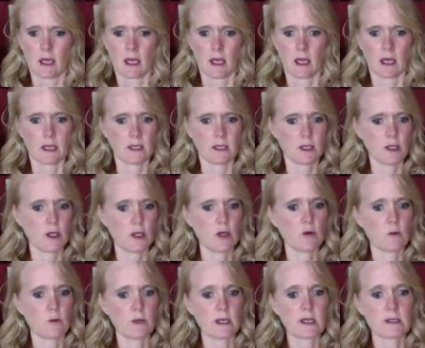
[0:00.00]

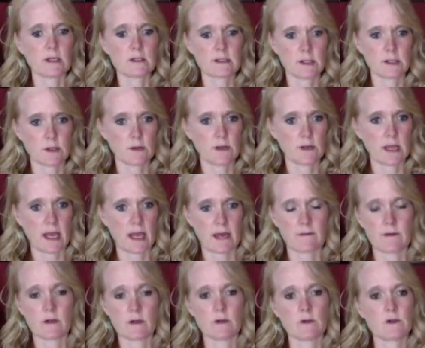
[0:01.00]
We considered the
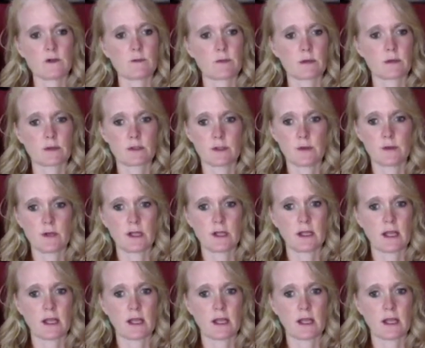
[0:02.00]
avenues, pursued it,